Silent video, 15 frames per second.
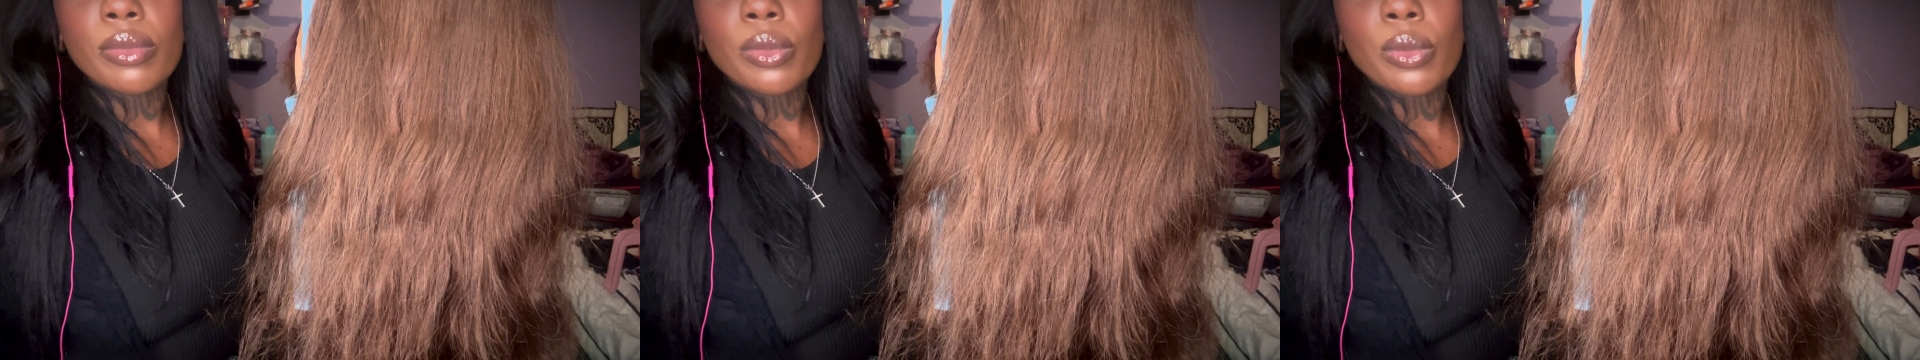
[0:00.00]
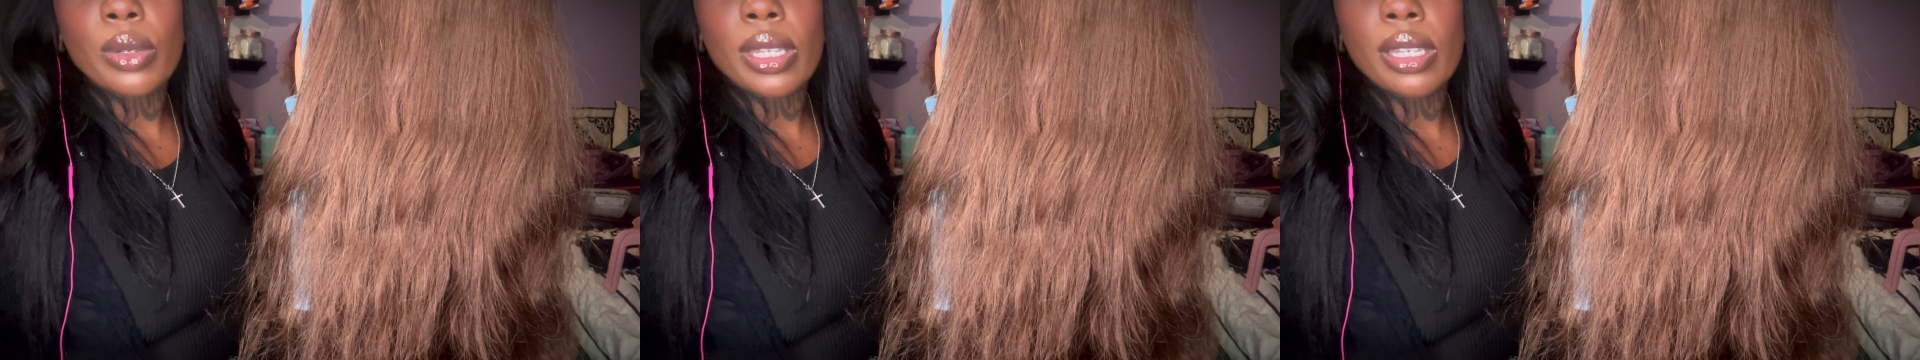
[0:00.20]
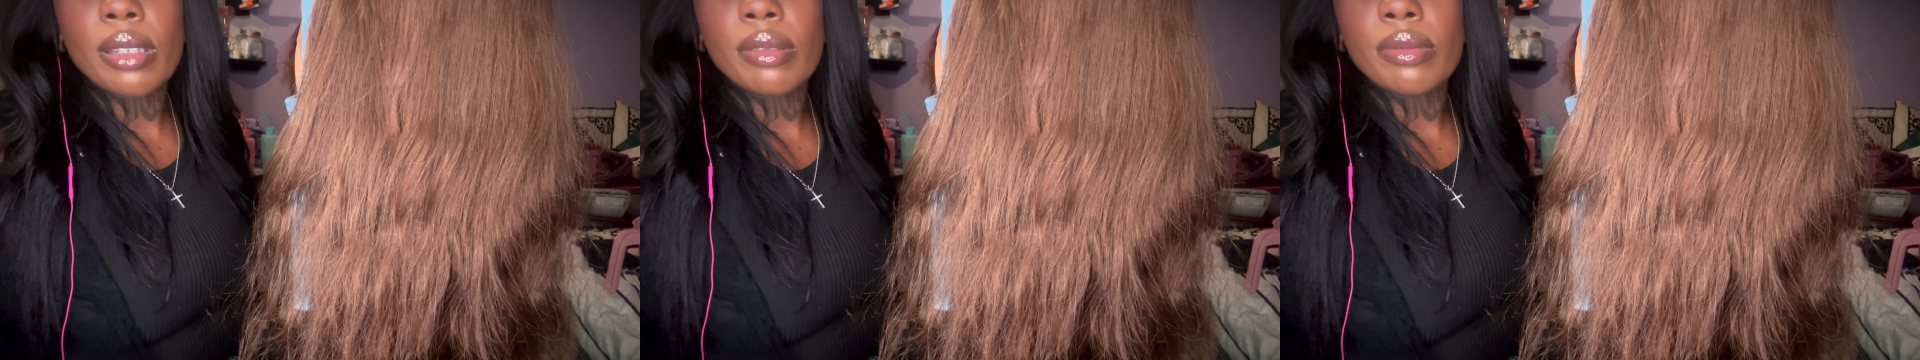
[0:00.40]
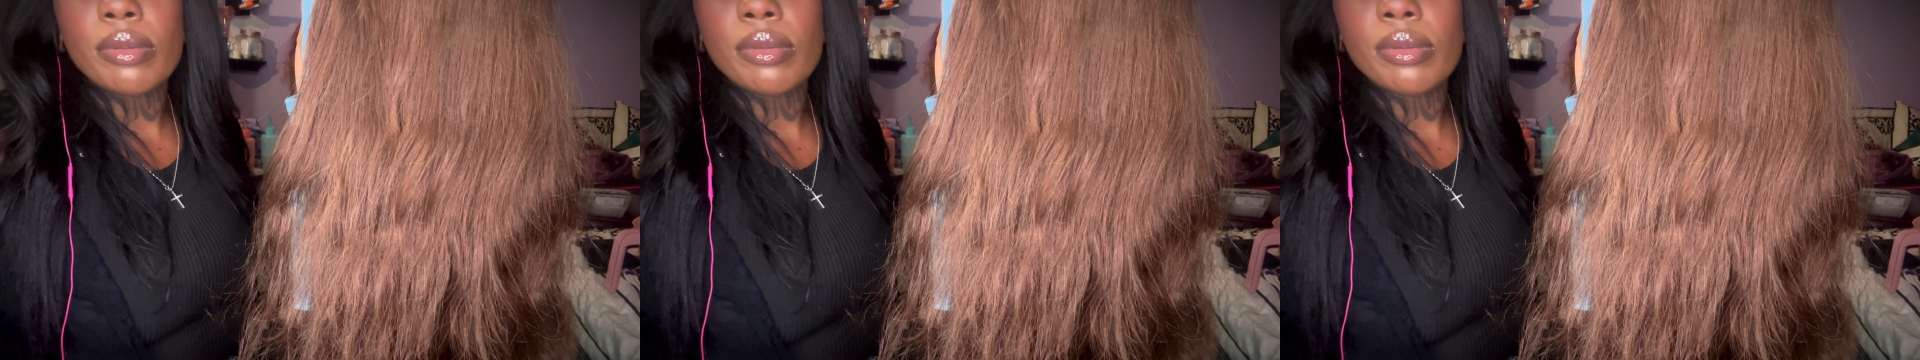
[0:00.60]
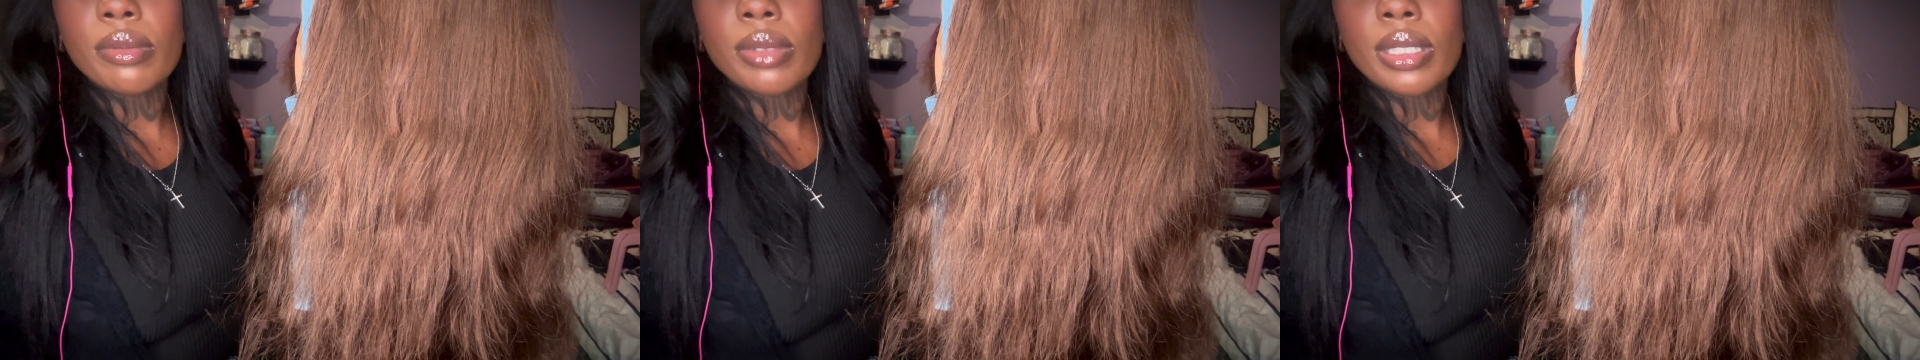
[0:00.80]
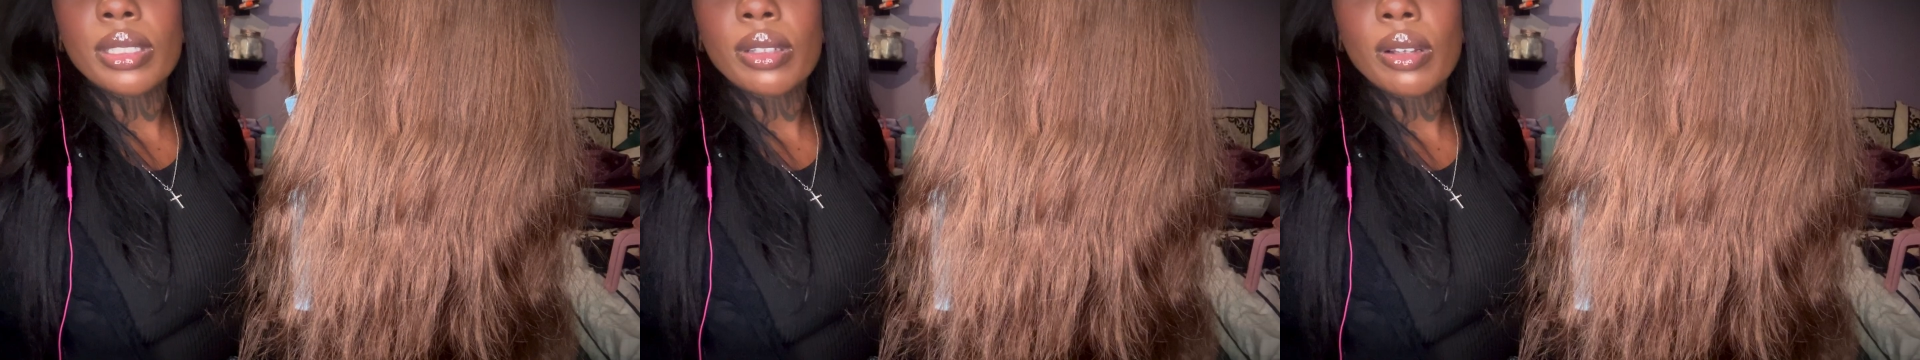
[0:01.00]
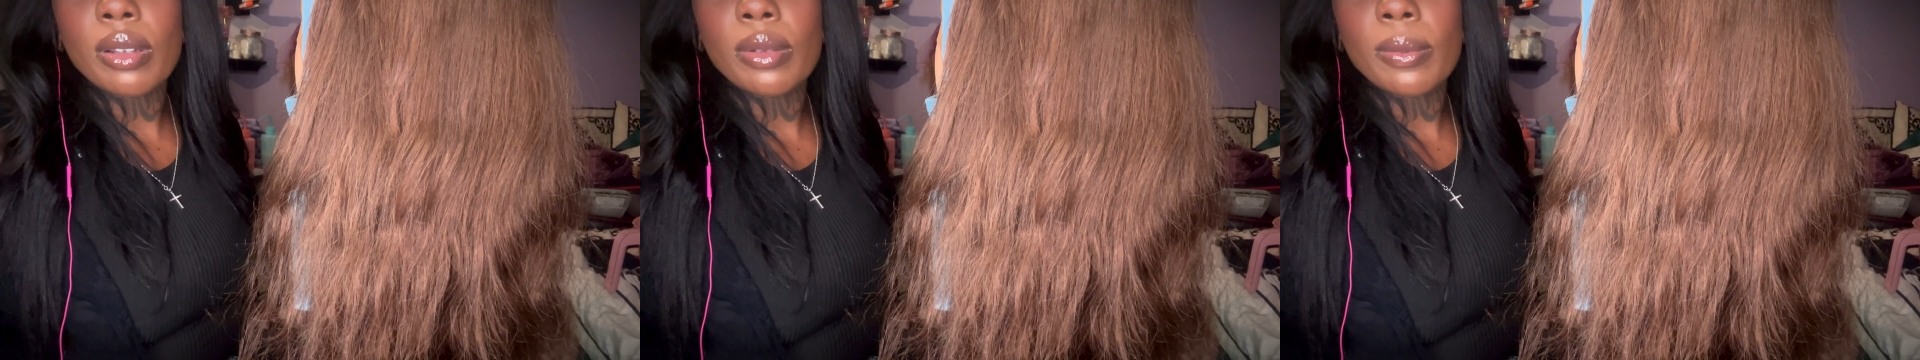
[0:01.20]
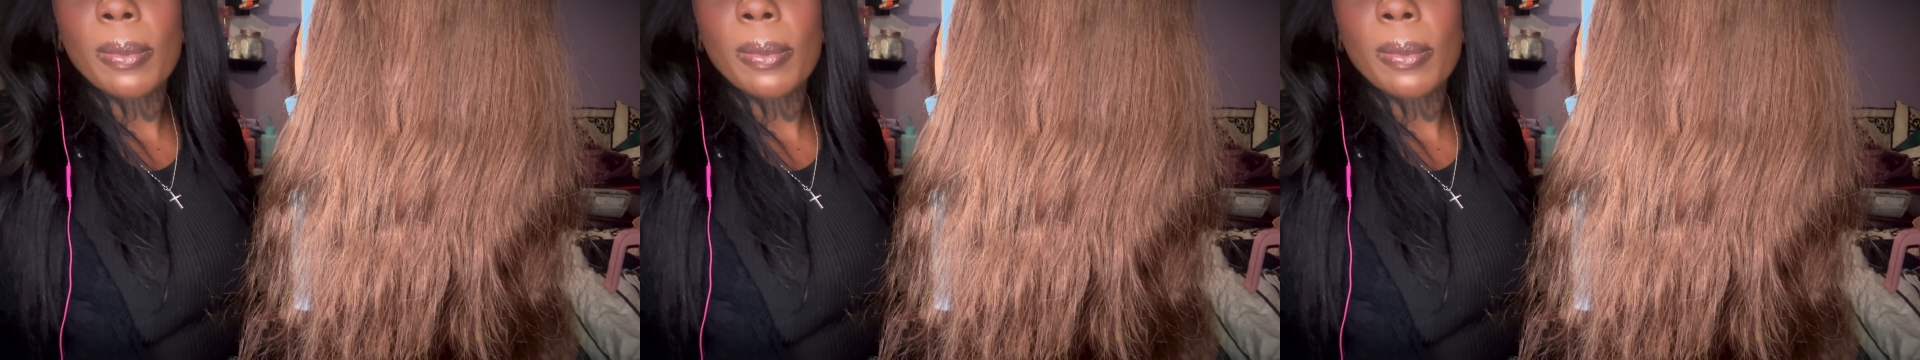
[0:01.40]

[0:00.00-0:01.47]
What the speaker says: wig, what is it called?